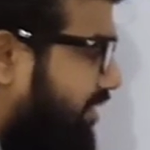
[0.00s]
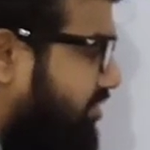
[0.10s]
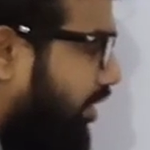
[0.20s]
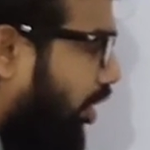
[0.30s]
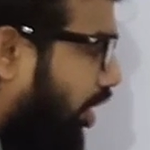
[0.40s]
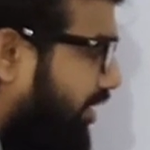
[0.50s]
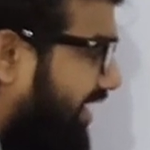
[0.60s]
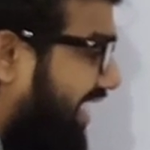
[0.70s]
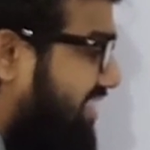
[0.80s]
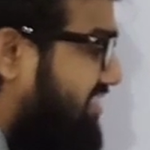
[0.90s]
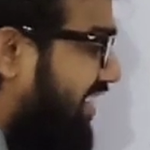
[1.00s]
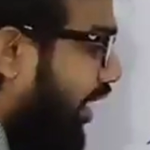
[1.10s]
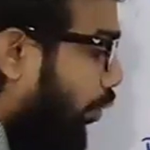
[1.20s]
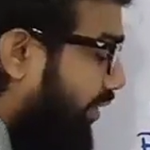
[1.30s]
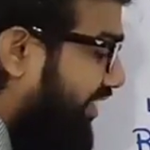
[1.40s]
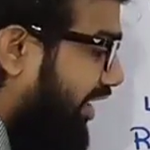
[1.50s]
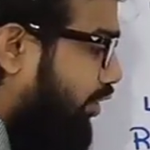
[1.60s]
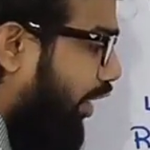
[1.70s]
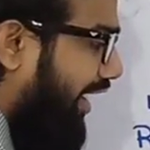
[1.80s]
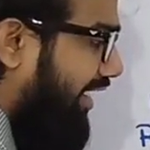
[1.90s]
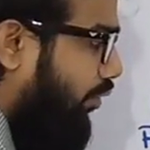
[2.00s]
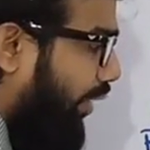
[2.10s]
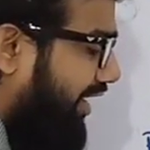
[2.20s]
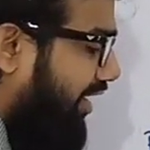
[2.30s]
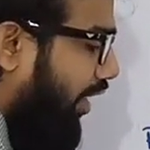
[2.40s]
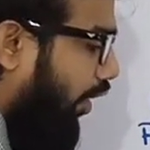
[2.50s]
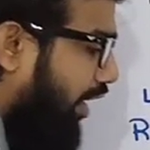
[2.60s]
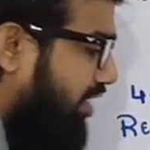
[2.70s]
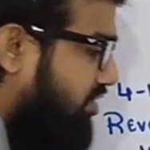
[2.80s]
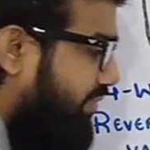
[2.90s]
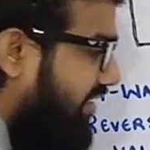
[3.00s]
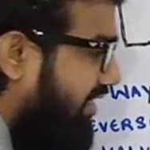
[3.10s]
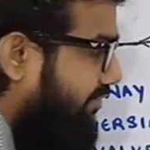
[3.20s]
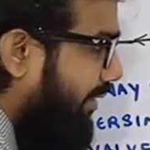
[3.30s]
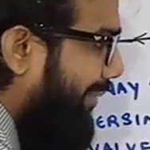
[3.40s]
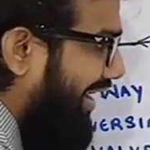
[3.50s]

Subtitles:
pressure, hot gas without oil. Why? Oil is being given